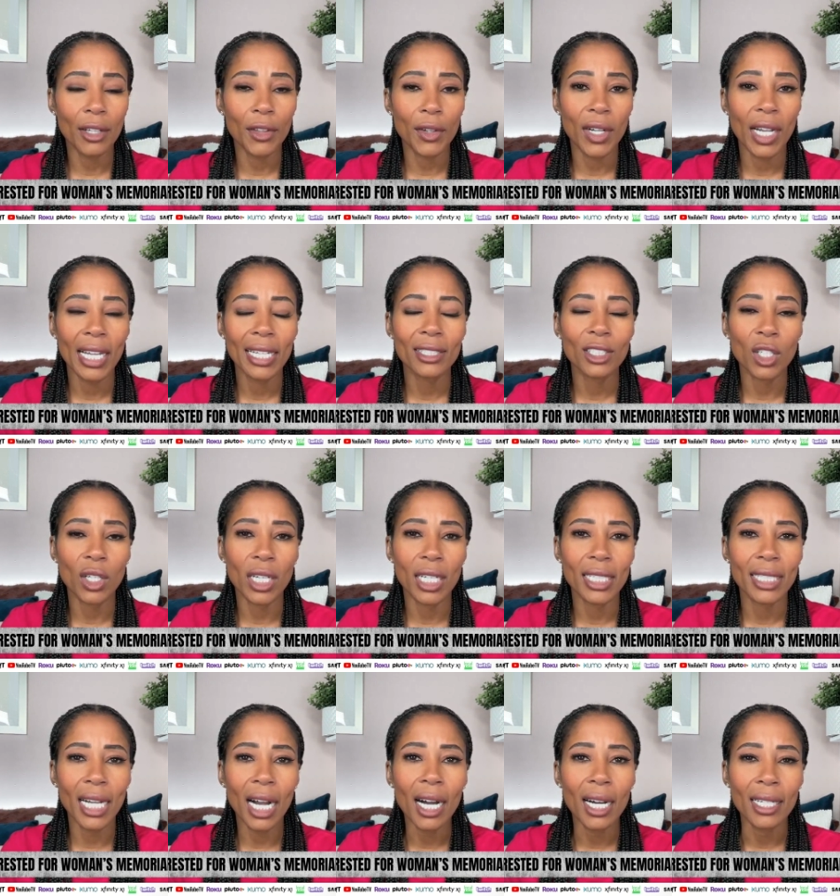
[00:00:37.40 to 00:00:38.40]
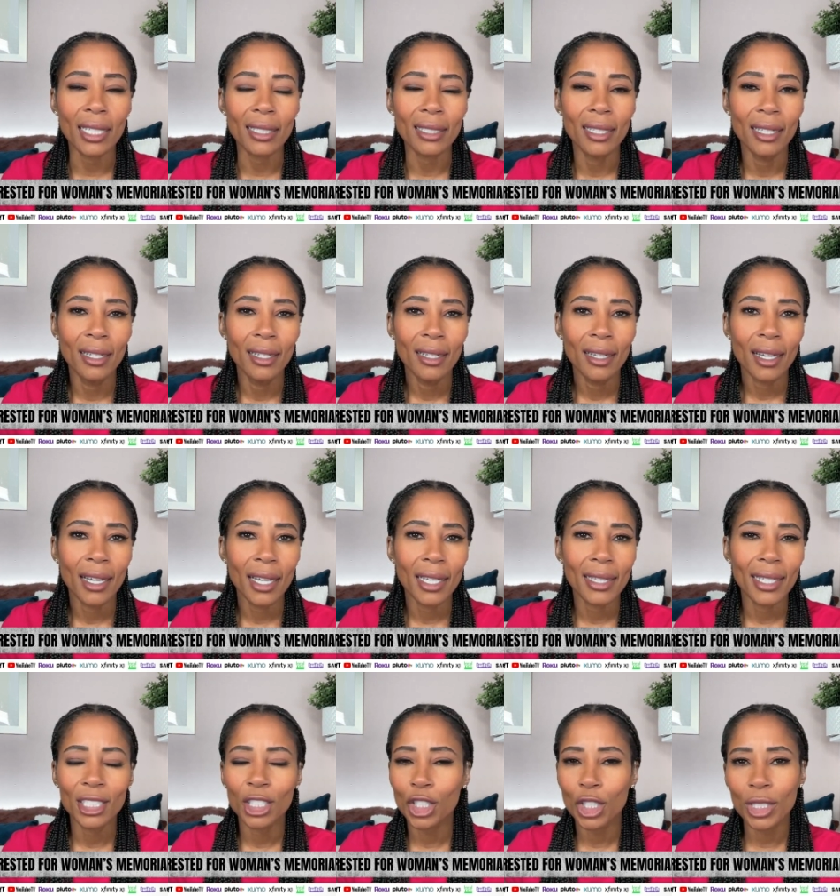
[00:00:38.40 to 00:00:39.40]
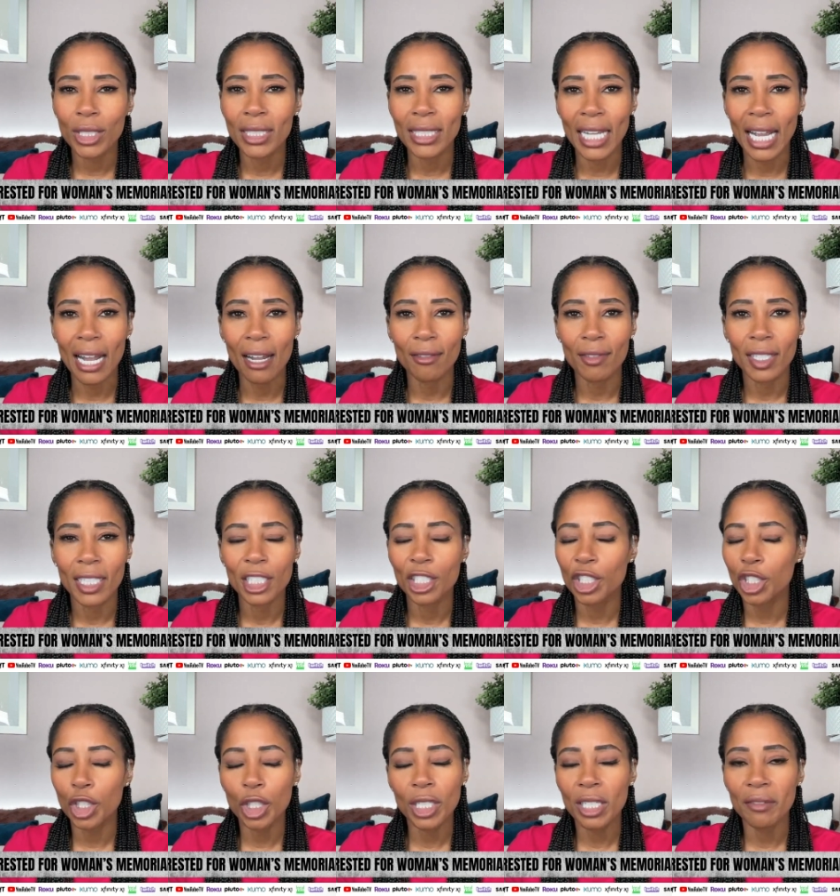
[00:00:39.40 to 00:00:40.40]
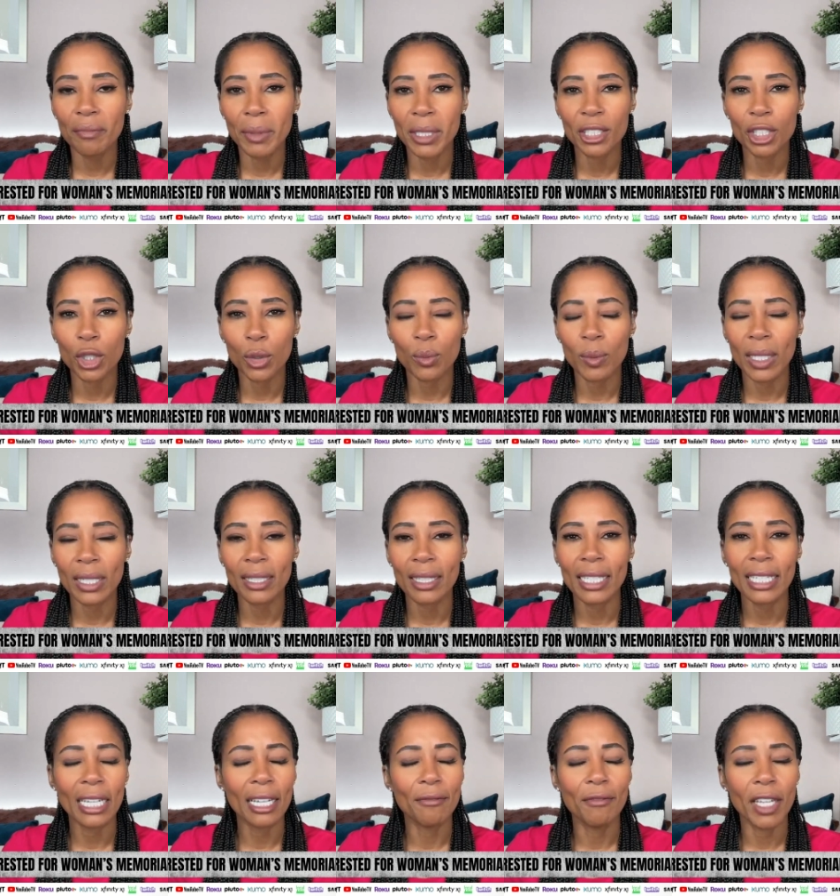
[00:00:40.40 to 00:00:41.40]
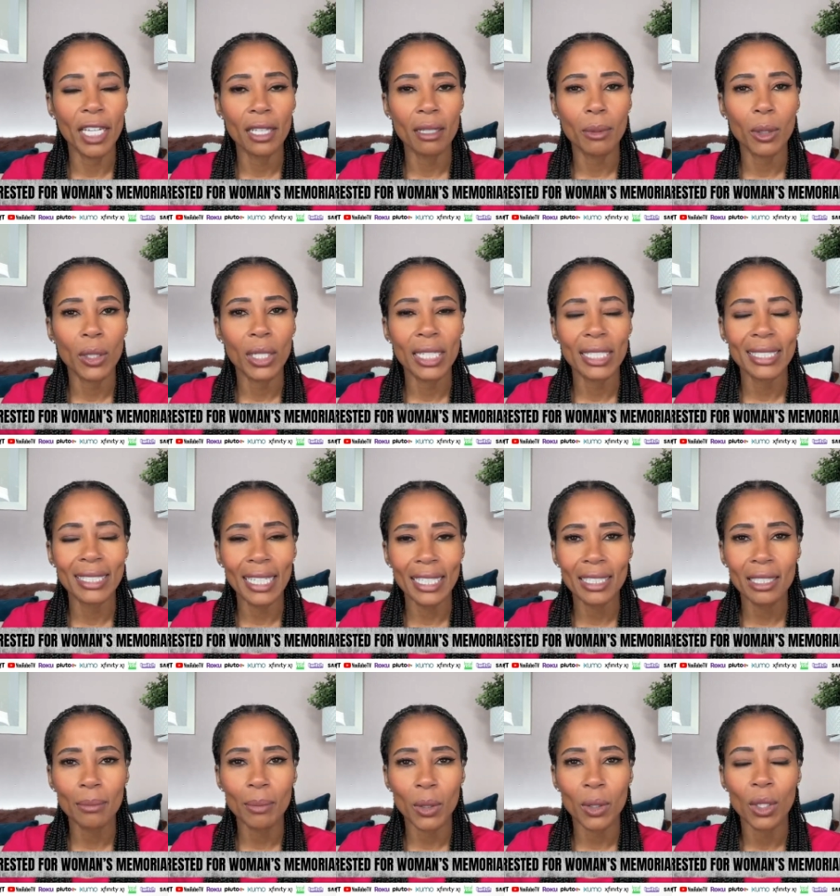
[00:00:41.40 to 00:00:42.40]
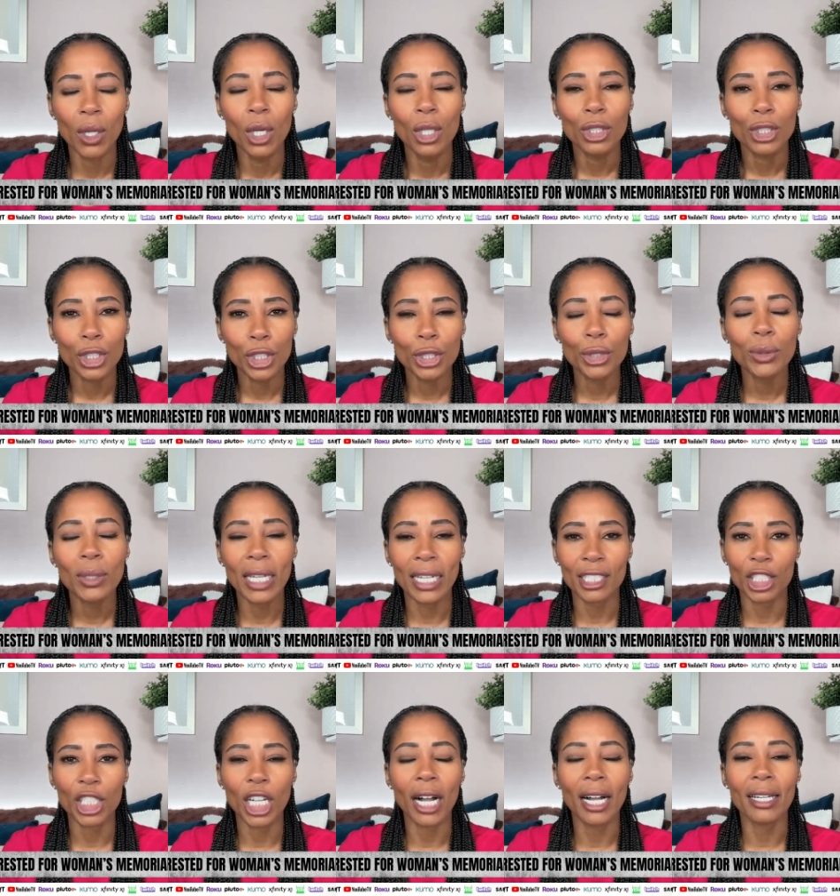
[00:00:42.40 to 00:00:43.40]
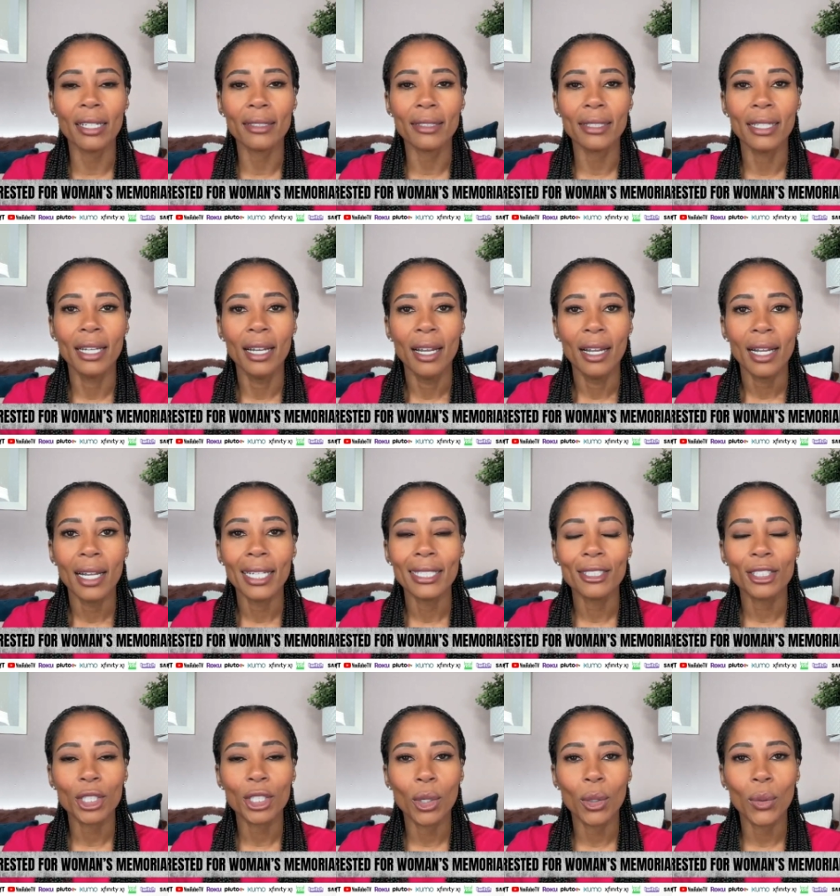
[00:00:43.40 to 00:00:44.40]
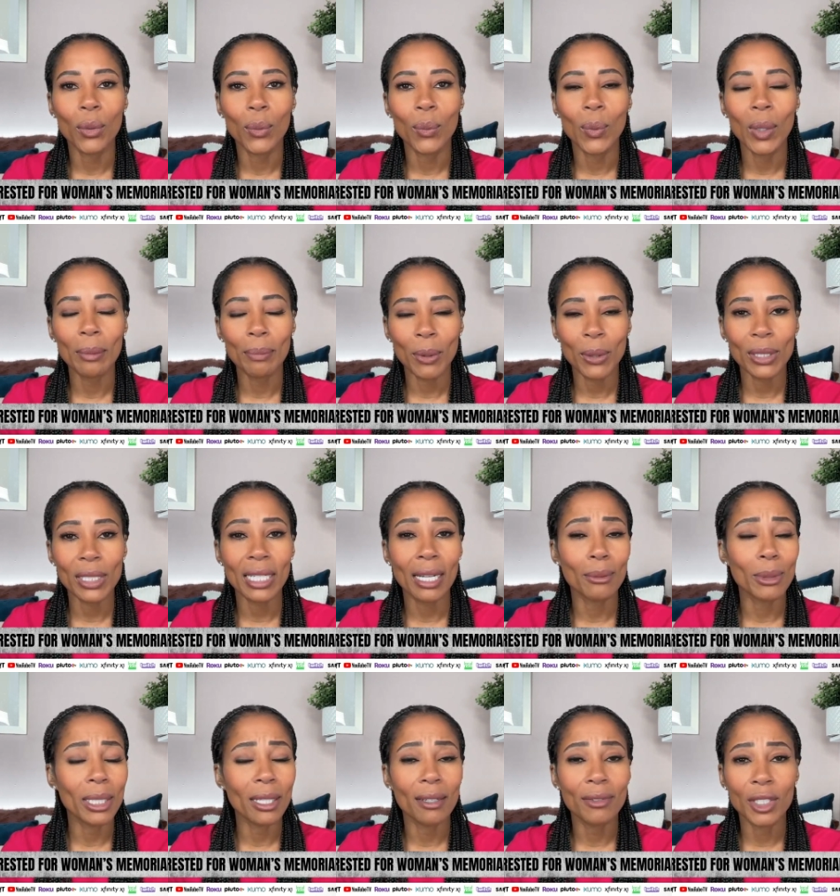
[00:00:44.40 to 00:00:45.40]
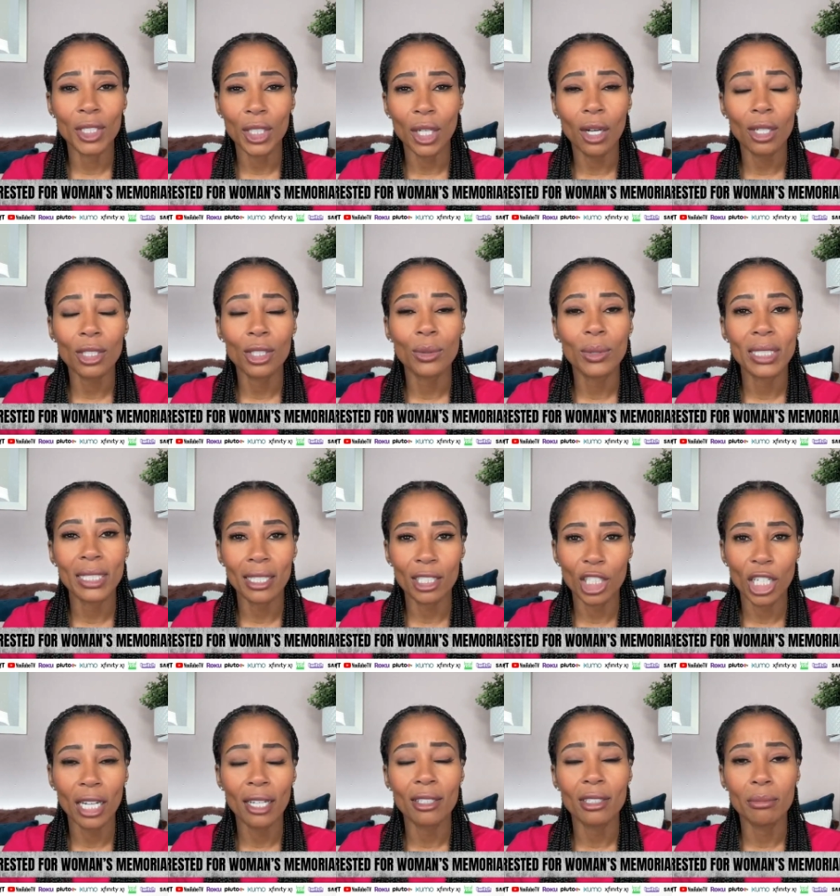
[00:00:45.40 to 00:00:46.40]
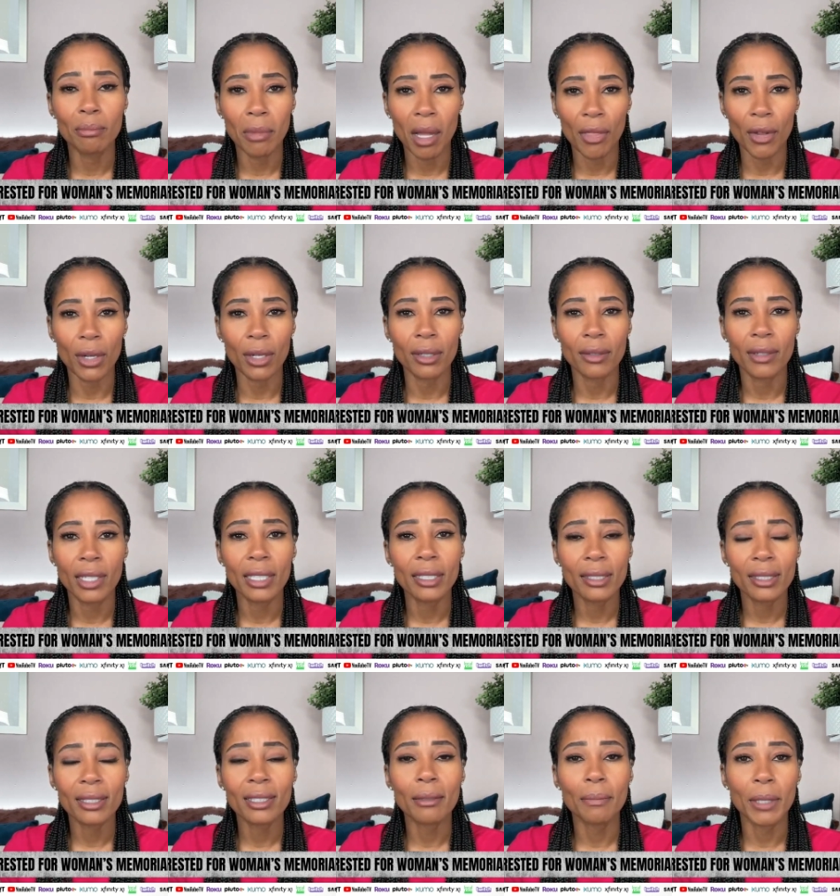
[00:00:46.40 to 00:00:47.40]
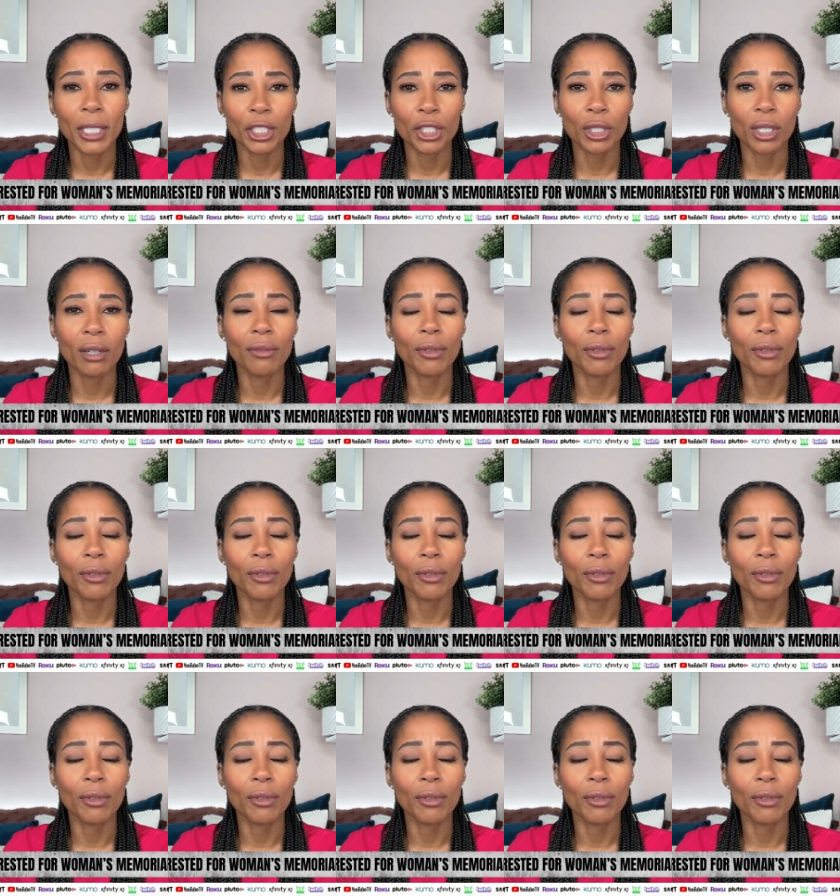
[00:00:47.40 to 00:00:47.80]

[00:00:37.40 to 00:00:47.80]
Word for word: their hands on a gun and they shouldn't have. It shouldn't have been so readily available and accessible to that child. And so, one person I would love to talk to is that child's mother. And this is a picture of